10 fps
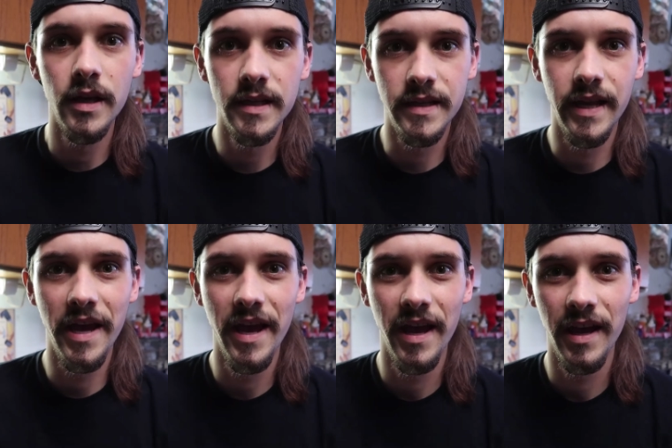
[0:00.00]
This
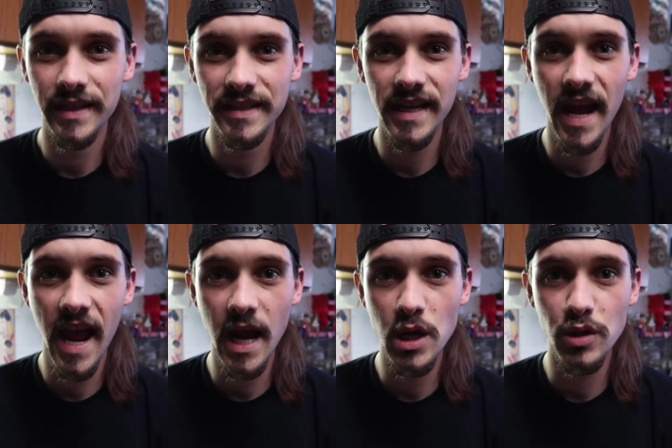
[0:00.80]
is
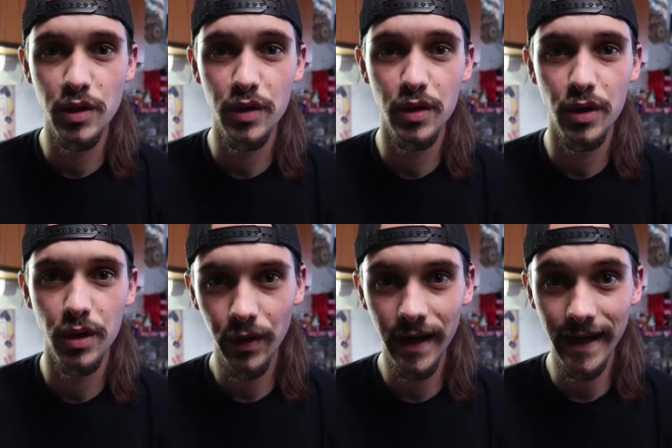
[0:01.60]
day
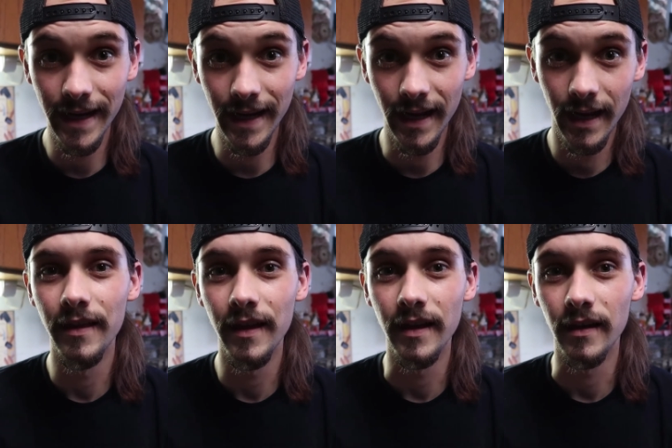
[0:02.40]
3, I
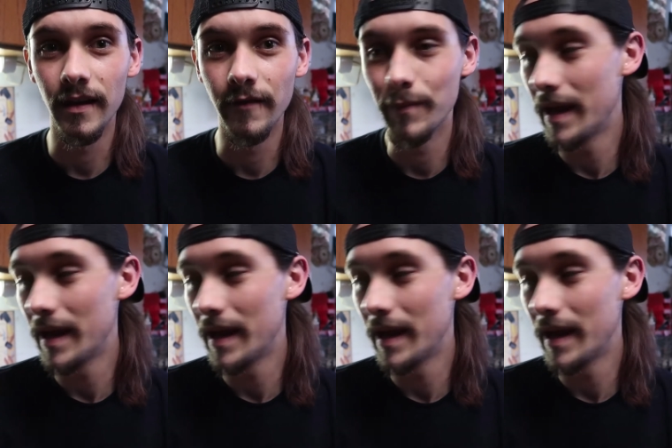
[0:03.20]
think, of